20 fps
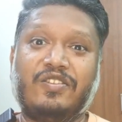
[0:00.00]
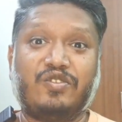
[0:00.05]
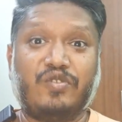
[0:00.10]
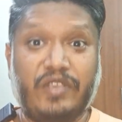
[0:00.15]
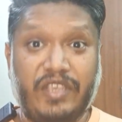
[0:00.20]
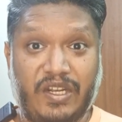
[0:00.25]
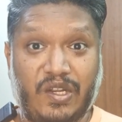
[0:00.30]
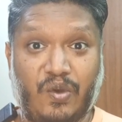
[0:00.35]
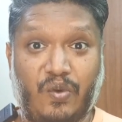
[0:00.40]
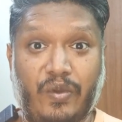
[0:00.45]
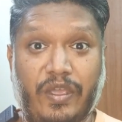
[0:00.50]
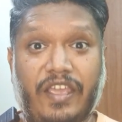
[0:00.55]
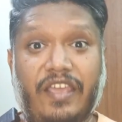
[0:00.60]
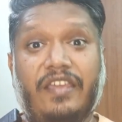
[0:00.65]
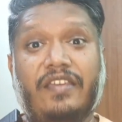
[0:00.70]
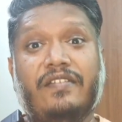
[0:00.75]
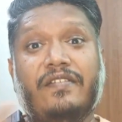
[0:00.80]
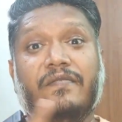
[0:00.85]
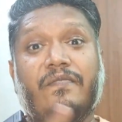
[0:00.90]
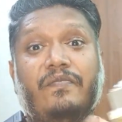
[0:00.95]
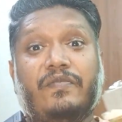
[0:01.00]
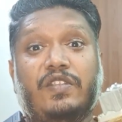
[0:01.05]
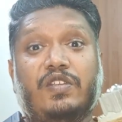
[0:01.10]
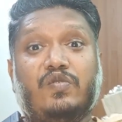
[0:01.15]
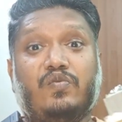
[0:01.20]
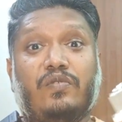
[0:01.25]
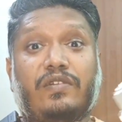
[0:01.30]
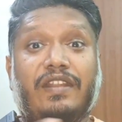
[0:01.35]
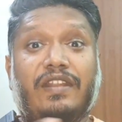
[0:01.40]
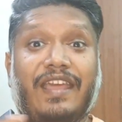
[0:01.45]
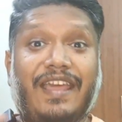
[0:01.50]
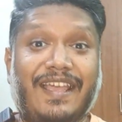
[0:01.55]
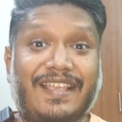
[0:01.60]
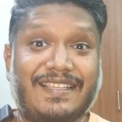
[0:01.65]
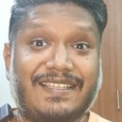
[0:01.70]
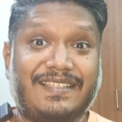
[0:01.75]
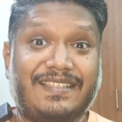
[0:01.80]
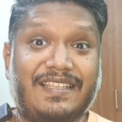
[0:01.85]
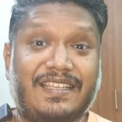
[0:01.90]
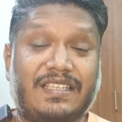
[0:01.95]
So in a way, this one
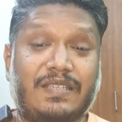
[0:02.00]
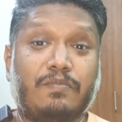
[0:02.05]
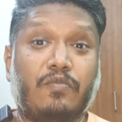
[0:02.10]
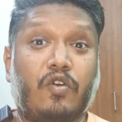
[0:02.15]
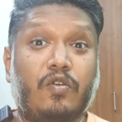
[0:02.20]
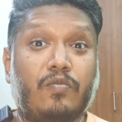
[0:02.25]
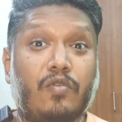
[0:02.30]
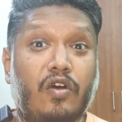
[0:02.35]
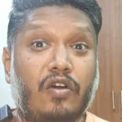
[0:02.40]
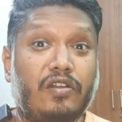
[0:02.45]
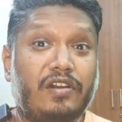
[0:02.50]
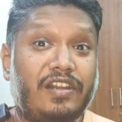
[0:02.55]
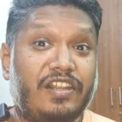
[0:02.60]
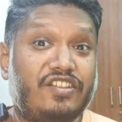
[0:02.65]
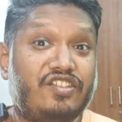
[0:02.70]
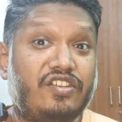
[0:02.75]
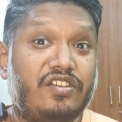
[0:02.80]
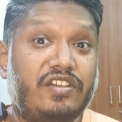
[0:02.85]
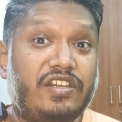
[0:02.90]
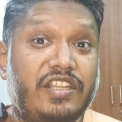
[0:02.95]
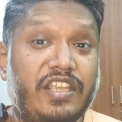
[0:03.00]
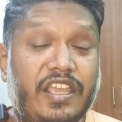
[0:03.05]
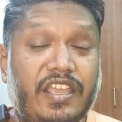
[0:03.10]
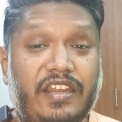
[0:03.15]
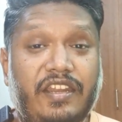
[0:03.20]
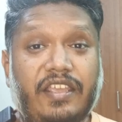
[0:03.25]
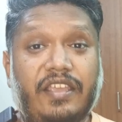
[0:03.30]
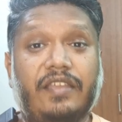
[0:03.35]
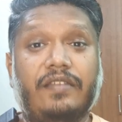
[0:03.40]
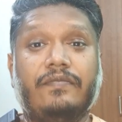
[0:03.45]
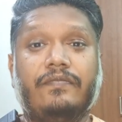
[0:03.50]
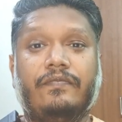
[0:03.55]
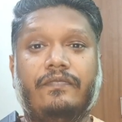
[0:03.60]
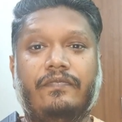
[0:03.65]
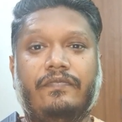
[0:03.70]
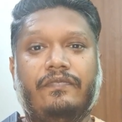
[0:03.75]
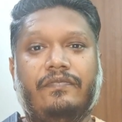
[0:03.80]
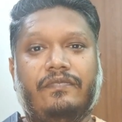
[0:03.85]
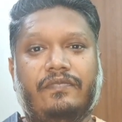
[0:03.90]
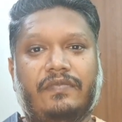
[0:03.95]
has this Montblanc Legend DNA,
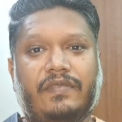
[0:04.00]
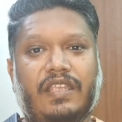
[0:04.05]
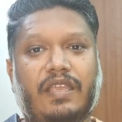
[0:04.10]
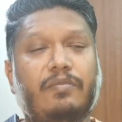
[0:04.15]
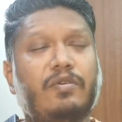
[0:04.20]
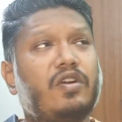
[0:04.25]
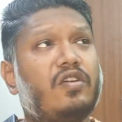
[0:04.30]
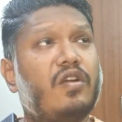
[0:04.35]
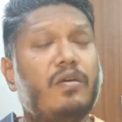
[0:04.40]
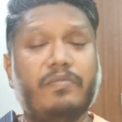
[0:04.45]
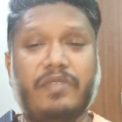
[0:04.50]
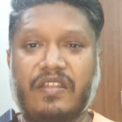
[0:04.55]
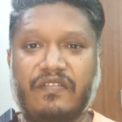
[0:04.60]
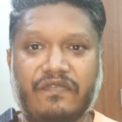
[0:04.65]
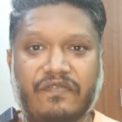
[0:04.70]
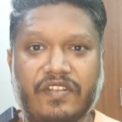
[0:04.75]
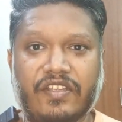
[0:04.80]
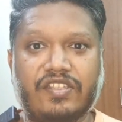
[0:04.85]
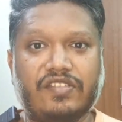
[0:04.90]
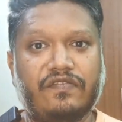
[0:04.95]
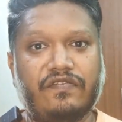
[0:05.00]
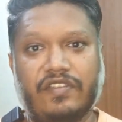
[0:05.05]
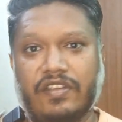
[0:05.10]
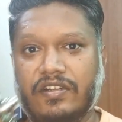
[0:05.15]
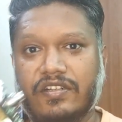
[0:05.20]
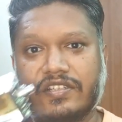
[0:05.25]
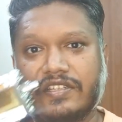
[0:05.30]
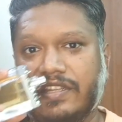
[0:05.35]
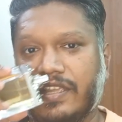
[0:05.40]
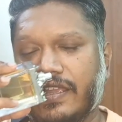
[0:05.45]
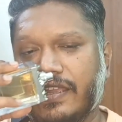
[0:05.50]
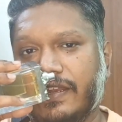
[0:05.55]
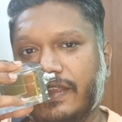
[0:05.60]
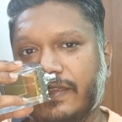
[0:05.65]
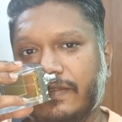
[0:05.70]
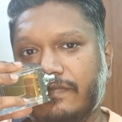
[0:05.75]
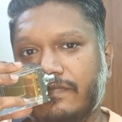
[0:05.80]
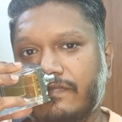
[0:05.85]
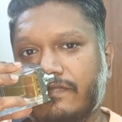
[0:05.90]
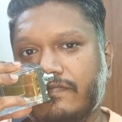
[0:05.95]
Abercrombie and Fitch Fierce
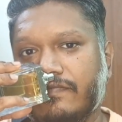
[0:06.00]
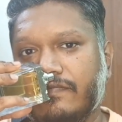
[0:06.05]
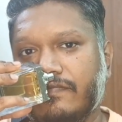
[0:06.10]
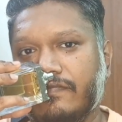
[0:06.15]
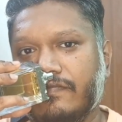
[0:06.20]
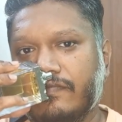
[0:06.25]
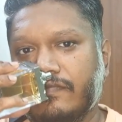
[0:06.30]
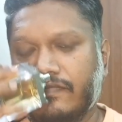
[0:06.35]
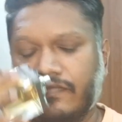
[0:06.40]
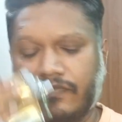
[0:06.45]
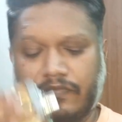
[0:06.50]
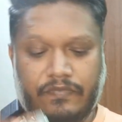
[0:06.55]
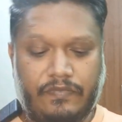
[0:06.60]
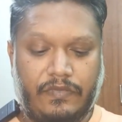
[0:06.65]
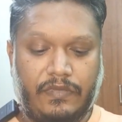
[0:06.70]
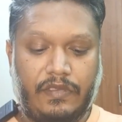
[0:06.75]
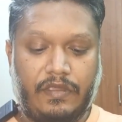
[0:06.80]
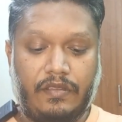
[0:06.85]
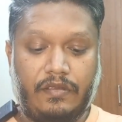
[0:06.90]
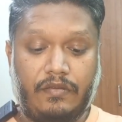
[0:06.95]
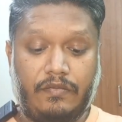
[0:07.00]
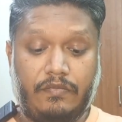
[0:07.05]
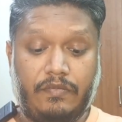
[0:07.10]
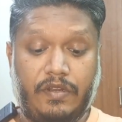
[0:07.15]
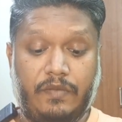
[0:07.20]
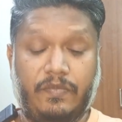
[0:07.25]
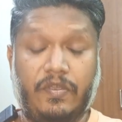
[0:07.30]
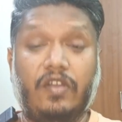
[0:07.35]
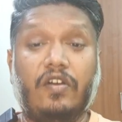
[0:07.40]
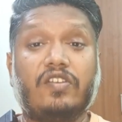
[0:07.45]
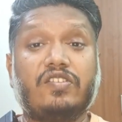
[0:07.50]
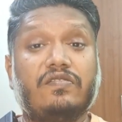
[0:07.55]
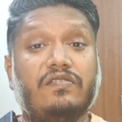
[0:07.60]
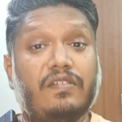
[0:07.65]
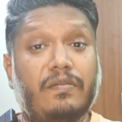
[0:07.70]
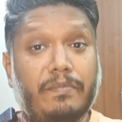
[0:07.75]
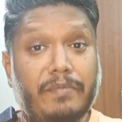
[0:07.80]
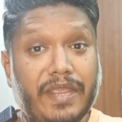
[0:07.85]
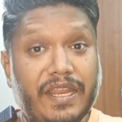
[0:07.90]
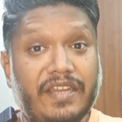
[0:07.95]
DNA, but because
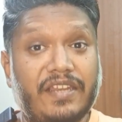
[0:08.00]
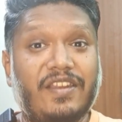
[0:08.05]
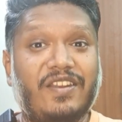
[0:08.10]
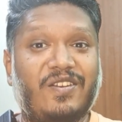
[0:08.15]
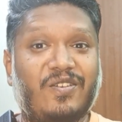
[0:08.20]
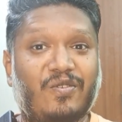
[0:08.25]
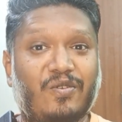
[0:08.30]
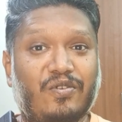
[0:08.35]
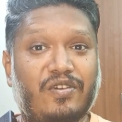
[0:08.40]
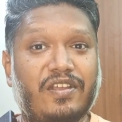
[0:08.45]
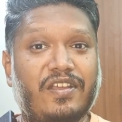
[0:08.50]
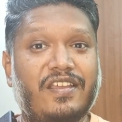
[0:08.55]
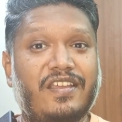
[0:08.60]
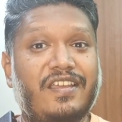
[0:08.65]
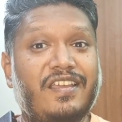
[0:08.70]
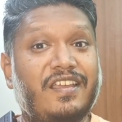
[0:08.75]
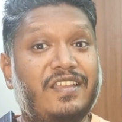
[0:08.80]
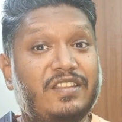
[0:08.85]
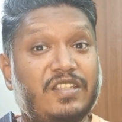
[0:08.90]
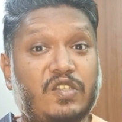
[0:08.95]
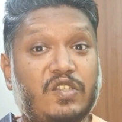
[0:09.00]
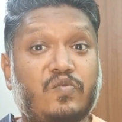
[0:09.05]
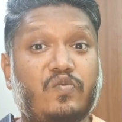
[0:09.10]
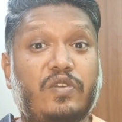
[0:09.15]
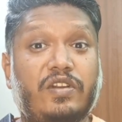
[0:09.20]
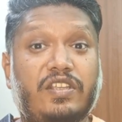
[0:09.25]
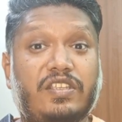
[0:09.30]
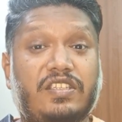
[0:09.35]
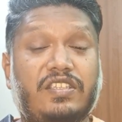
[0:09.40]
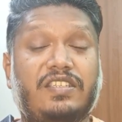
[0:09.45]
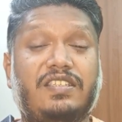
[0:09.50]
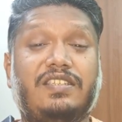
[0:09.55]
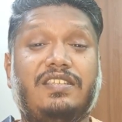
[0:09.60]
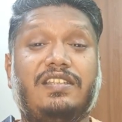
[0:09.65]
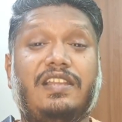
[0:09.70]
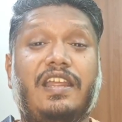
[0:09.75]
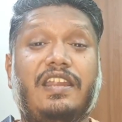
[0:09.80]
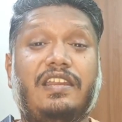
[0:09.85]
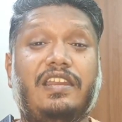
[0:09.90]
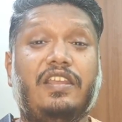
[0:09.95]
of the mint note, this one is
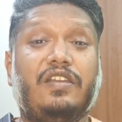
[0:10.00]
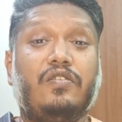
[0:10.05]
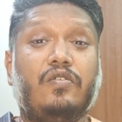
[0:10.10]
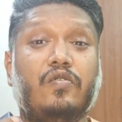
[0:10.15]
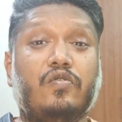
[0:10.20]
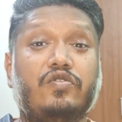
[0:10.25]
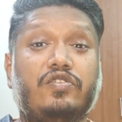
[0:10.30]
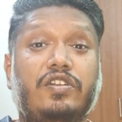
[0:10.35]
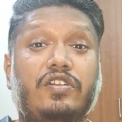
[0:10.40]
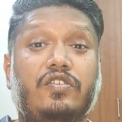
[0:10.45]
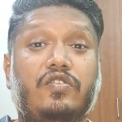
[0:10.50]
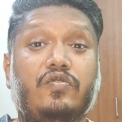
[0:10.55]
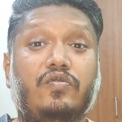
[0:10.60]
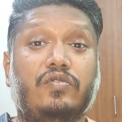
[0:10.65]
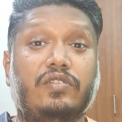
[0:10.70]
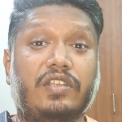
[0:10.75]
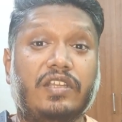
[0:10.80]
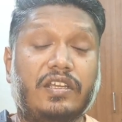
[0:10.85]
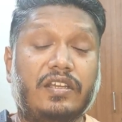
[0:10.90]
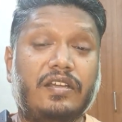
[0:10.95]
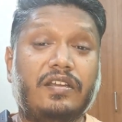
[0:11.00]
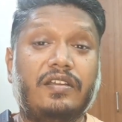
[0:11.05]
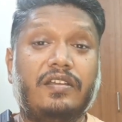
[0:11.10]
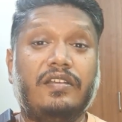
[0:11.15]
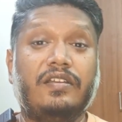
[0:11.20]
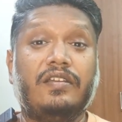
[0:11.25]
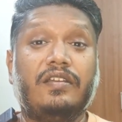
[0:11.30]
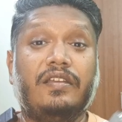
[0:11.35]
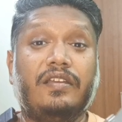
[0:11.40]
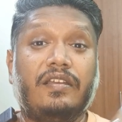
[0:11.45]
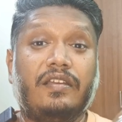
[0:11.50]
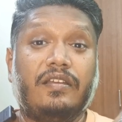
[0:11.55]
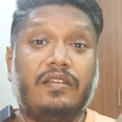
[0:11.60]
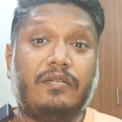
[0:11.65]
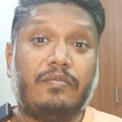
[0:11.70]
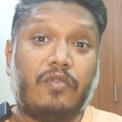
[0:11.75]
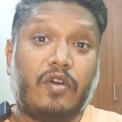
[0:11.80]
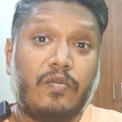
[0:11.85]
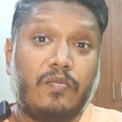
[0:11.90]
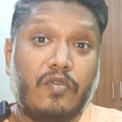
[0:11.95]
slightly closer to the
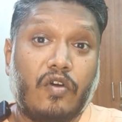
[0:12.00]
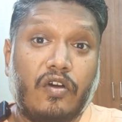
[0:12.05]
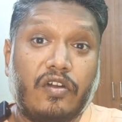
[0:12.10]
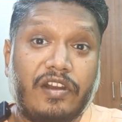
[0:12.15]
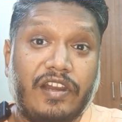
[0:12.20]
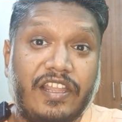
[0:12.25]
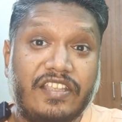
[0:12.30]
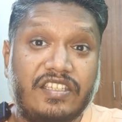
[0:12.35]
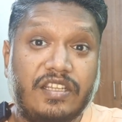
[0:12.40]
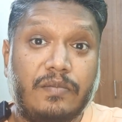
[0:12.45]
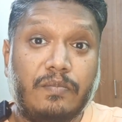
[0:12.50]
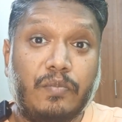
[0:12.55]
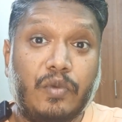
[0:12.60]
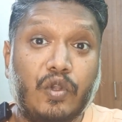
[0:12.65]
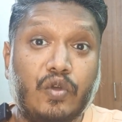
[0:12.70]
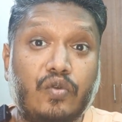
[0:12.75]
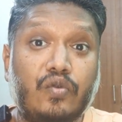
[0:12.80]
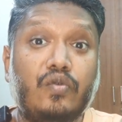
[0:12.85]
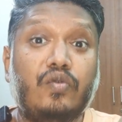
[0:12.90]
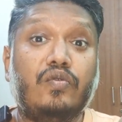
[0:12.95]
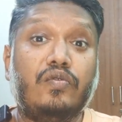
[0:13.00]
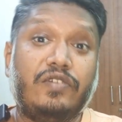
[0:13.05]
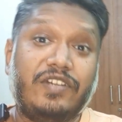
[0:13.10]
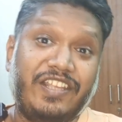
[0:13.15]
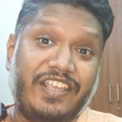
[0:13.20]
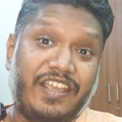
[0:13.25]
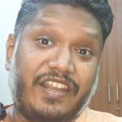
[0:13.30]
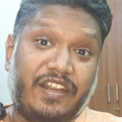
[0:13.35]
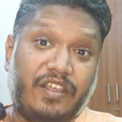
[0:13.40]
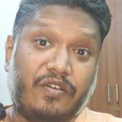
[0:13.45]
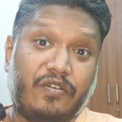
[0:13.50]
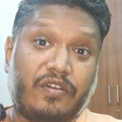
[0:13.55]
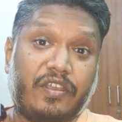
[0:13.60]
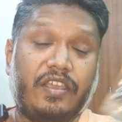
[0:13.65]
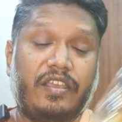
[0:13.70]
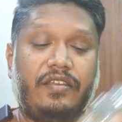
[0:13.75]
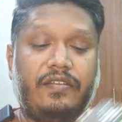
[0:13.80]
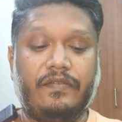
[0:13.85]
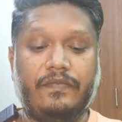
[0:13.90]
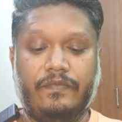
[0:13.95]
Montblanc Legend Blue DNA.
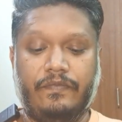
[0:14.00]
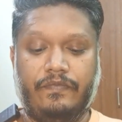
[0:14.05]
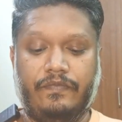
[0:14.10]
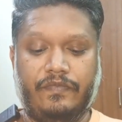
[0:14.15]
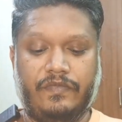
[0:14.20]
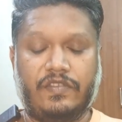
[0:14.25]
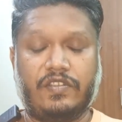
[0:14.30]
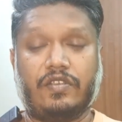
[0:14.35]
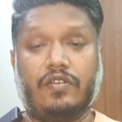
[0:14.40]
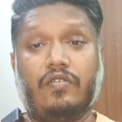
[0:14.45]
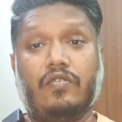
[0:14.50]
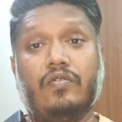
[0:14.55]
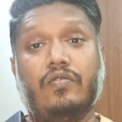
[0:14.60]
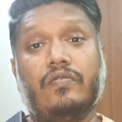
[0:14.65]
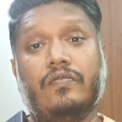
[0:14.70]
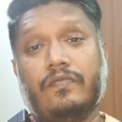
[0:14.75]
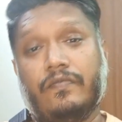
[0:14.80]
Okay, so